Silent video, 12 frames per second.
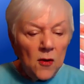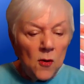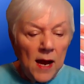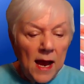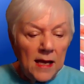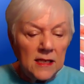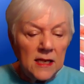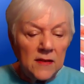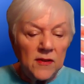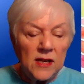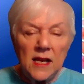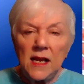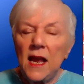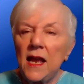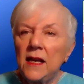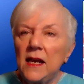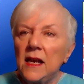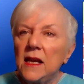creativity
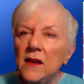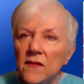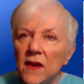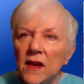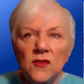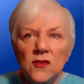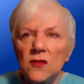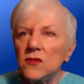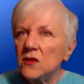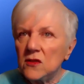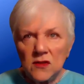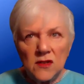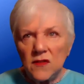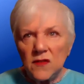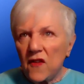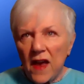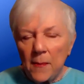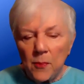and innovation to just
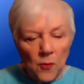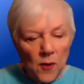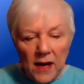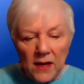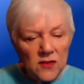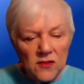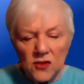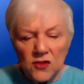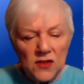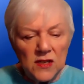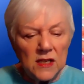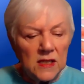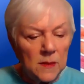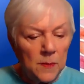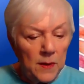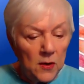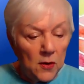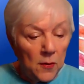evaporate, to just
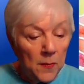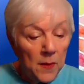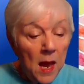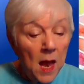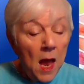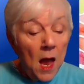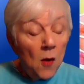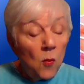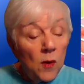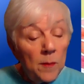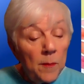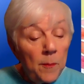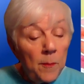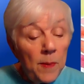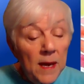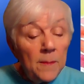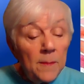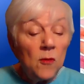disappear. When
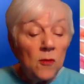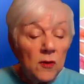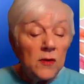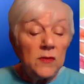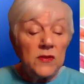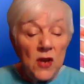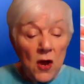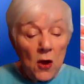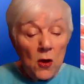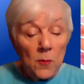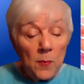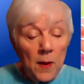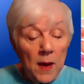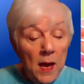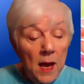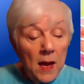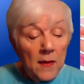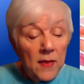people lose hope,
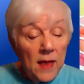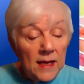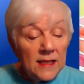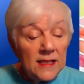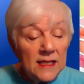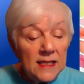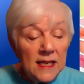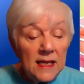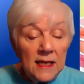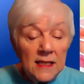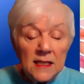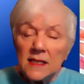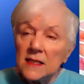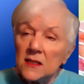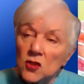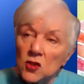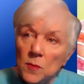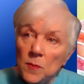they cease
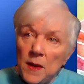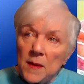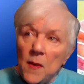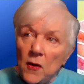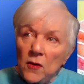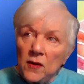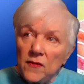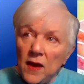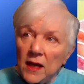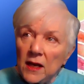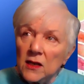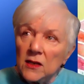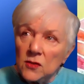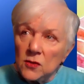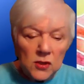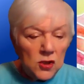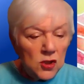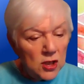to be motivated to
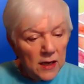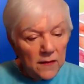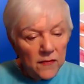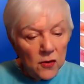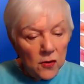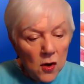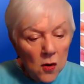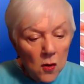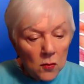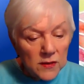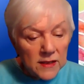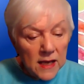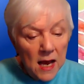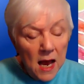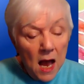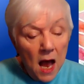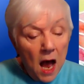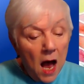achieve their goals.
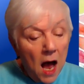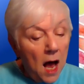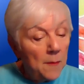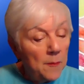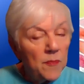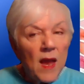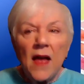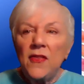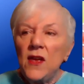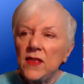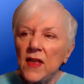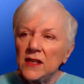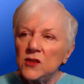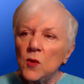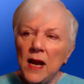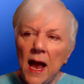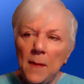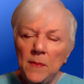I think that's
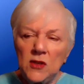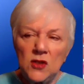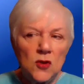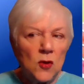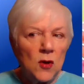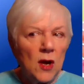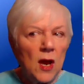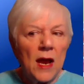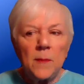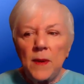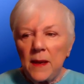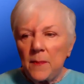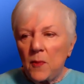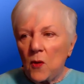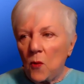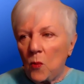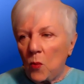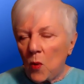what happens to a lot of
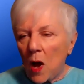people